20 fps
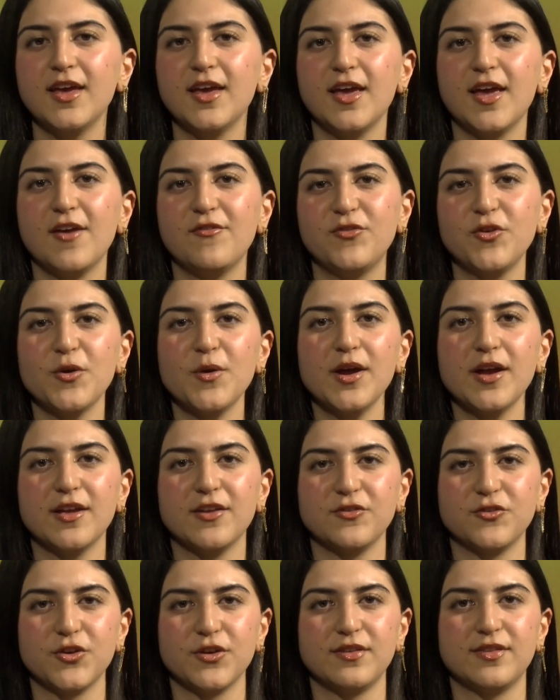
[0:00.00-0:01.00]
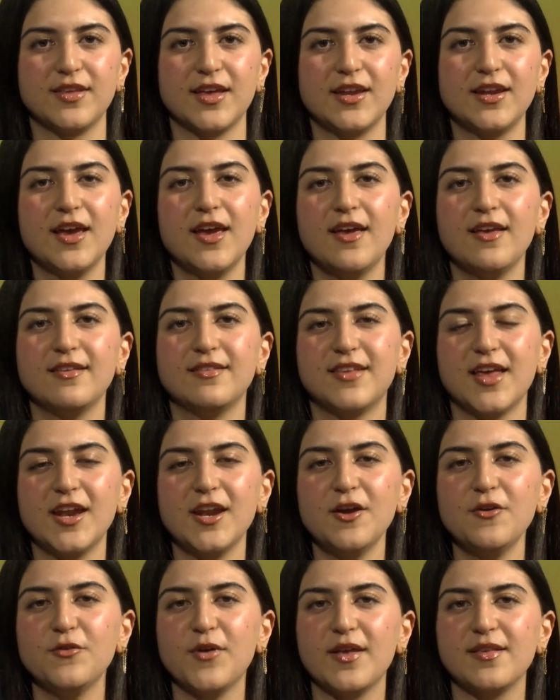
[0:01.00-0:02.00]
If you're interested, send
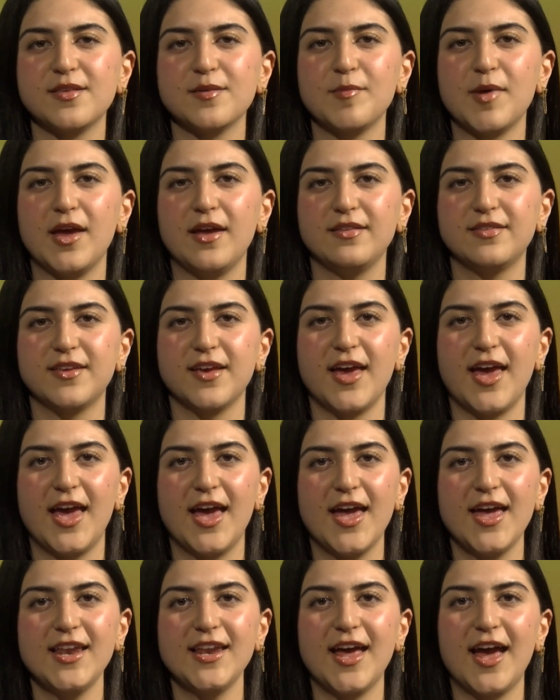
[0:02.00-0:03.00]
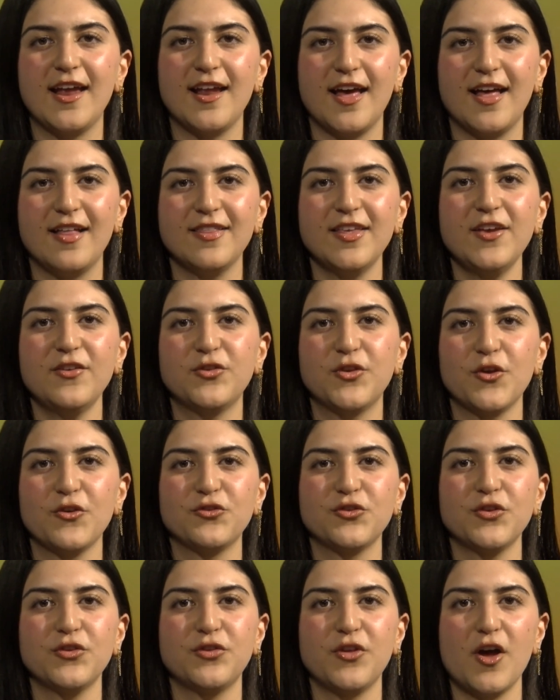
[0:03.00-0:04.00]
a resume to
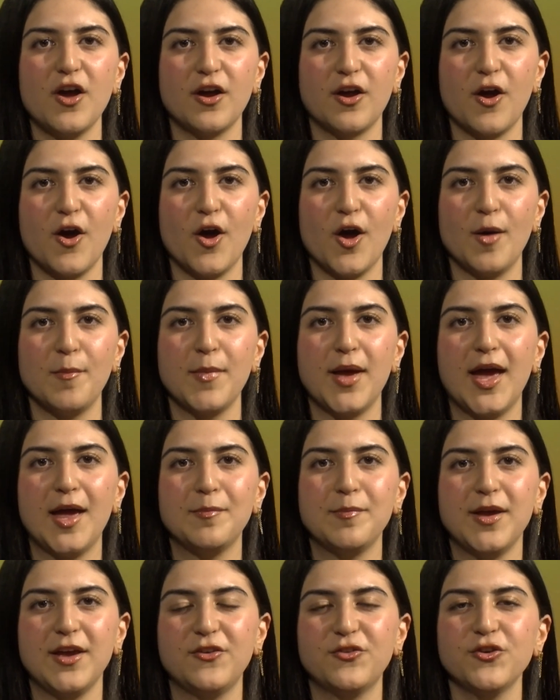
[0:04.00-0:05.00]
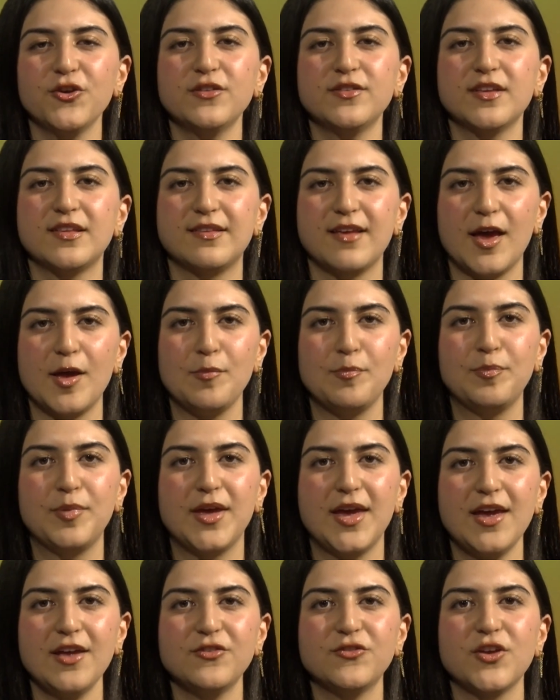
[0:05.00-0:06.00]
ann@lasocials.com and make sure to type
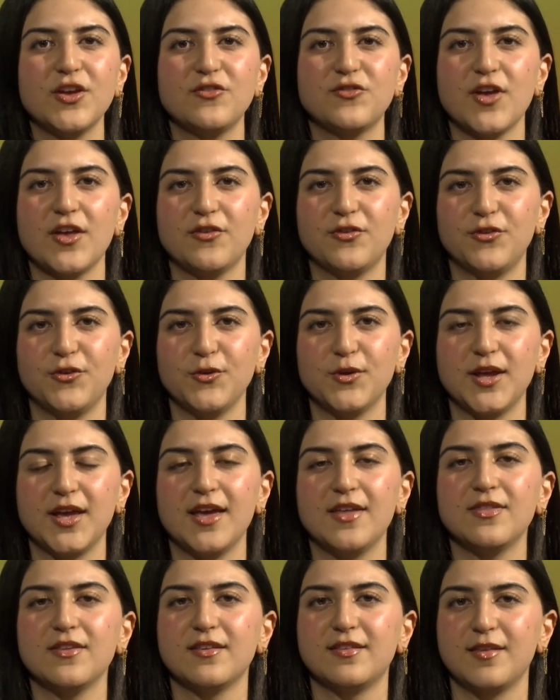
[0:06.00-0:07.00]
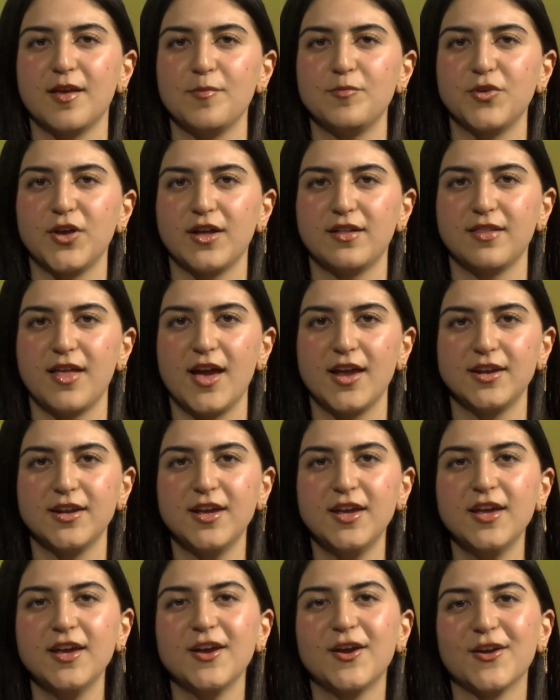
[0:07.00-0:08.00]
BHHS student in the subject line.
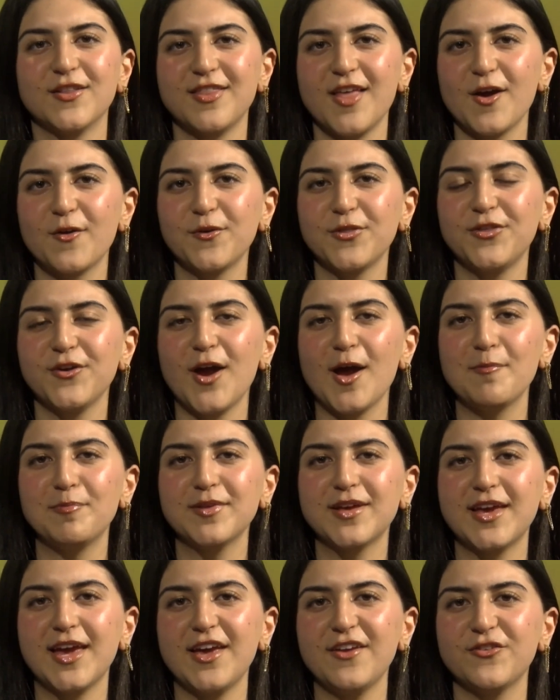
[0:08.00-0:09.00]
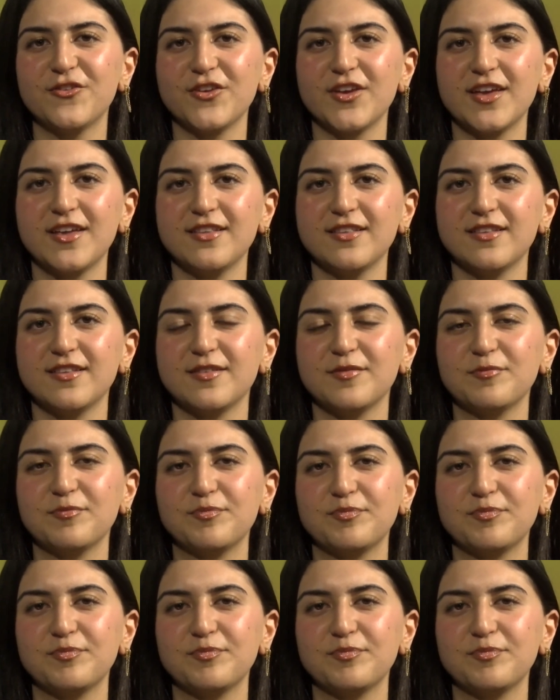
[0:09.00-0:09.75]
Good luck with your applications!